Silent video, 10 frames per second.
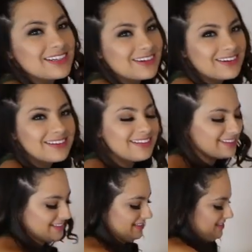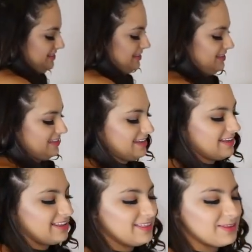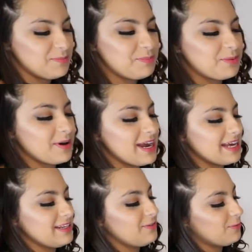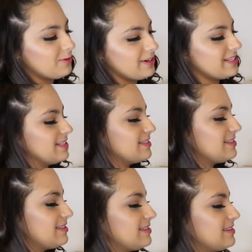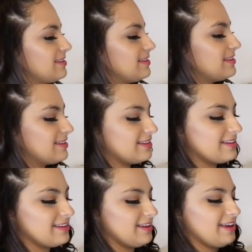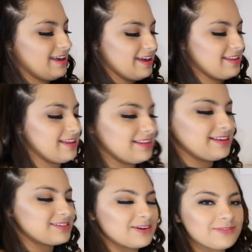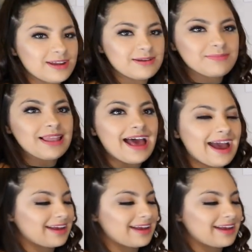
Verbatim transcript: are called. What are those? the bread ones. Yes. And some, these are red and black. Some